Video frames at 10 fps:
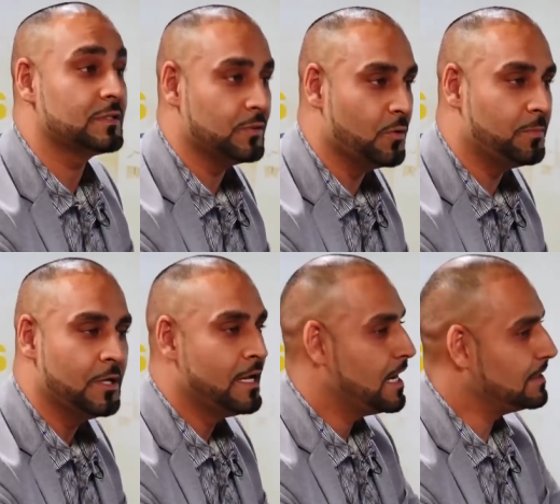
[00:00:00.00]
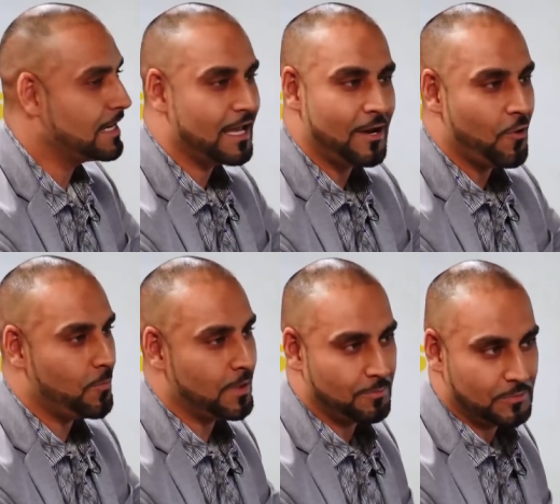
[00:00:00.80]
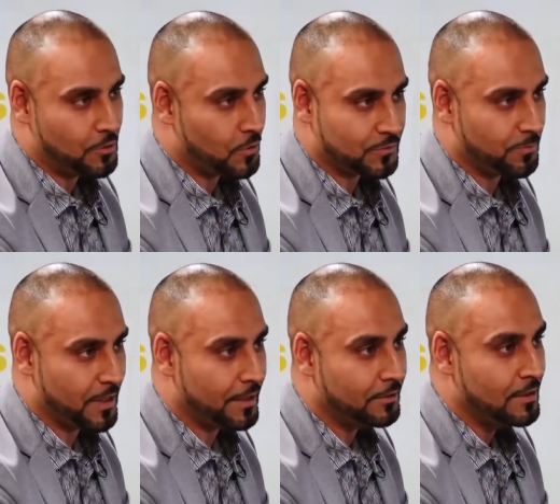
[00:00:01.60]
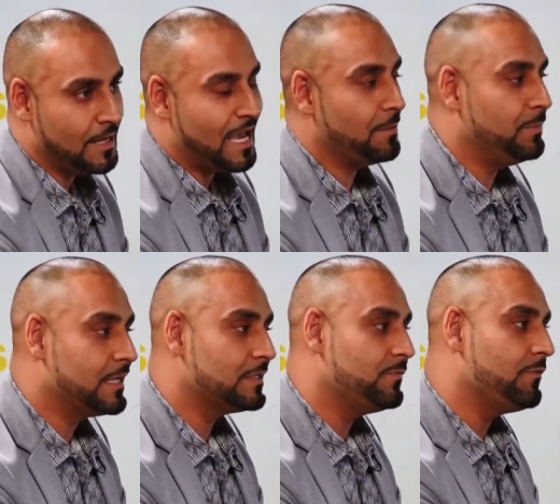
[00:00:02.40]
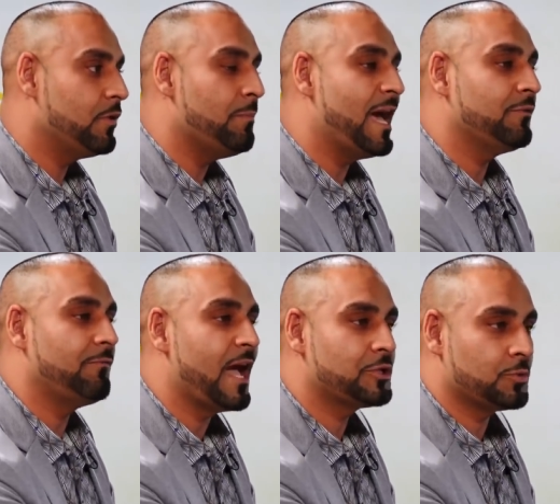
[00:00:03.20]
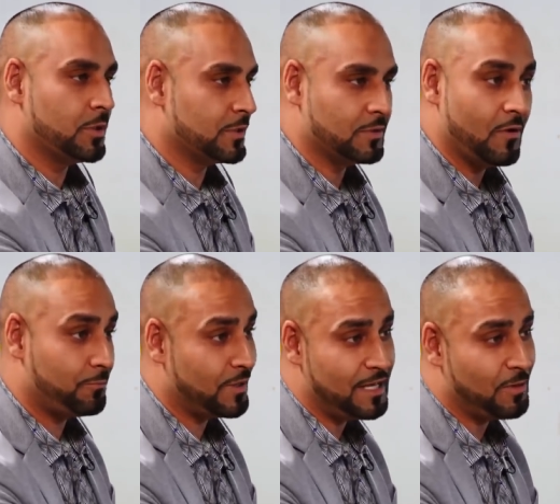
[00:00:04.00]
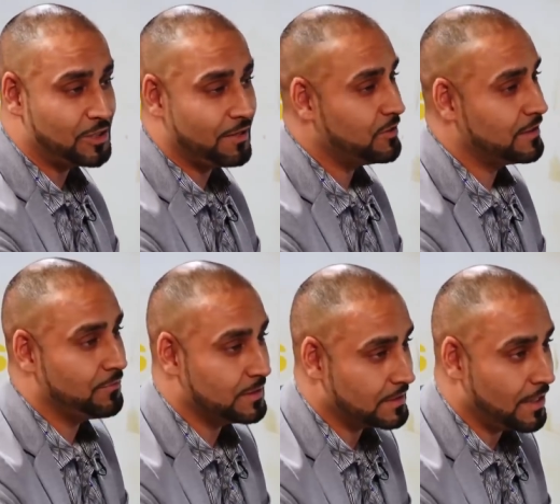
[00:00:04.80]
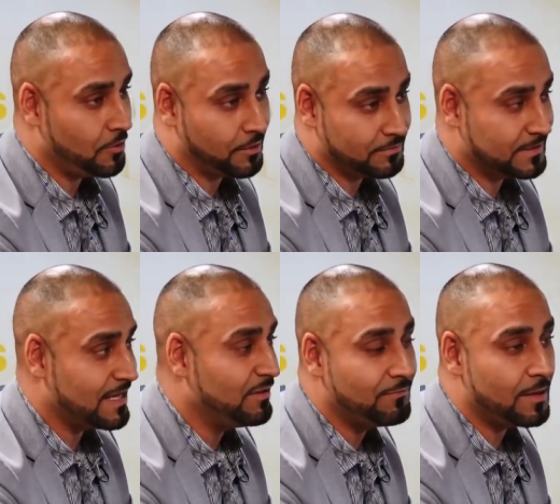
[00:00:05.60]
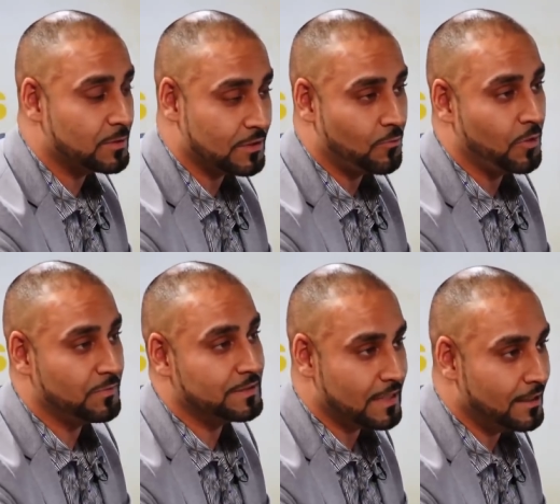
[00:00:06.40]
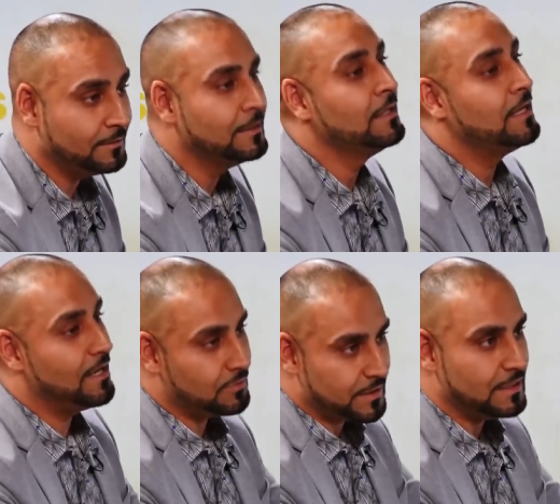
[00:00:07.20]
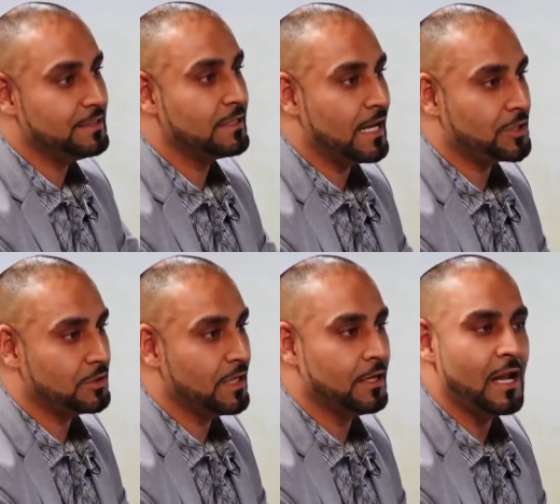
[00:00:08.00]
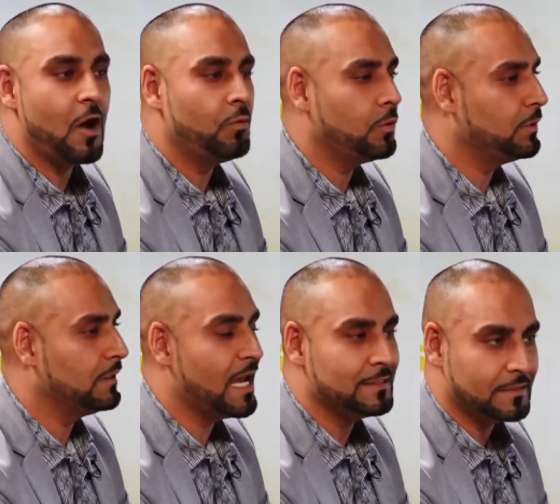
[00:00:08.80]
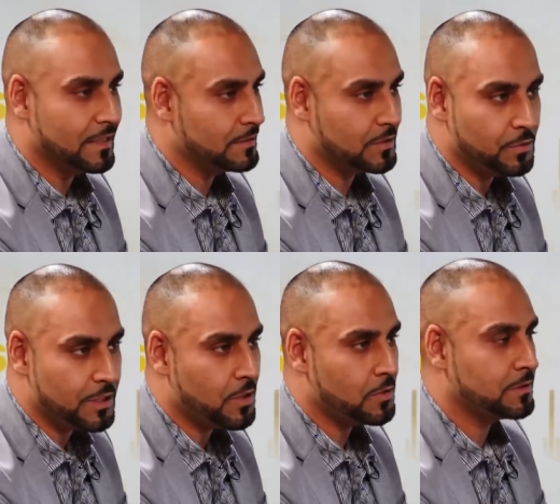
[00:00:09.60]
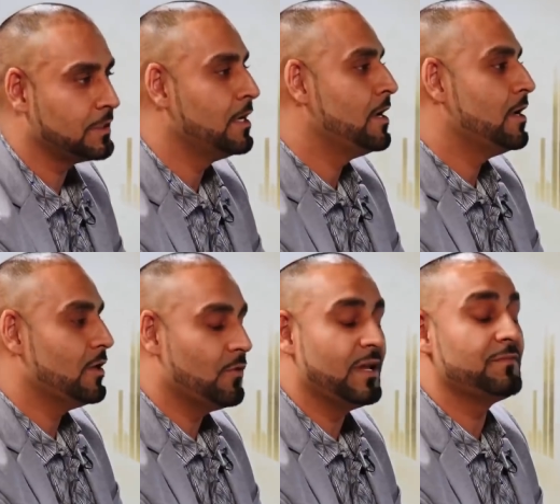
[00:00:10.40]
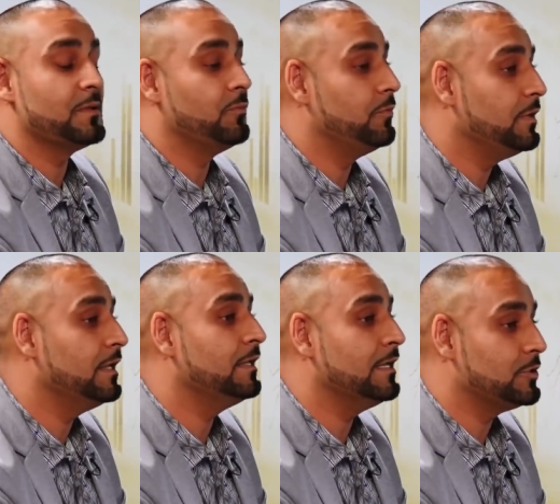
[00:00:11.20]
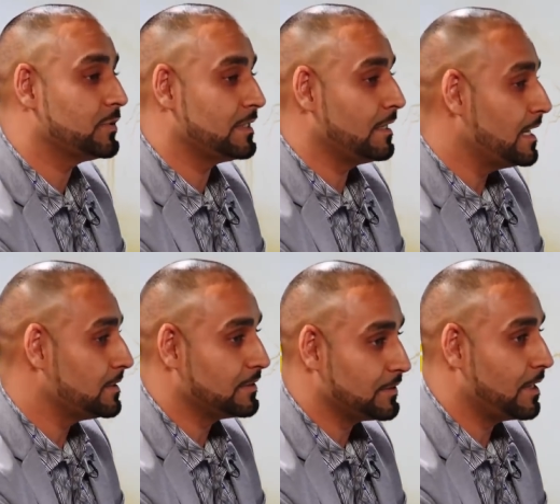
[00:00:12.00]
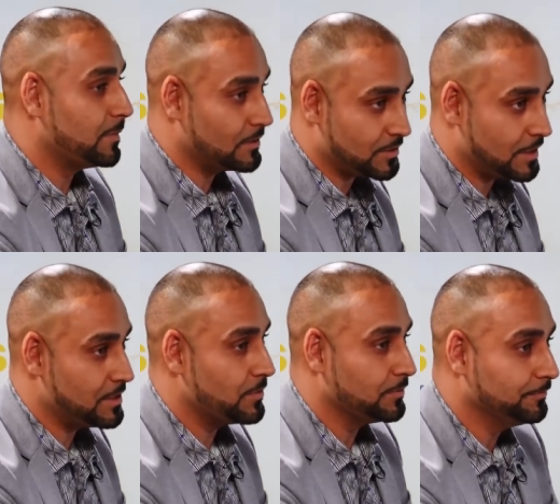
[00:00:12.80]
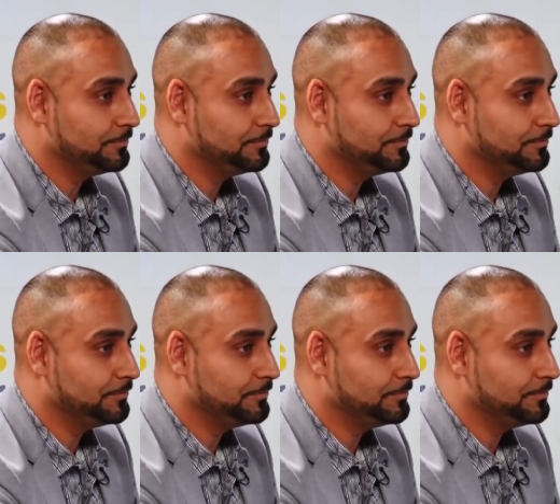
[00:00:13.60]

Snoop, and that kind of opened up the doors from there. And because we were manufacturers of pretty much everything we sell, or 75% of what we sell, it was an easy connection there. Now we're with Lionsgate Studios. You know, we have some really interesting licenses coming, so stay tuned. Mm.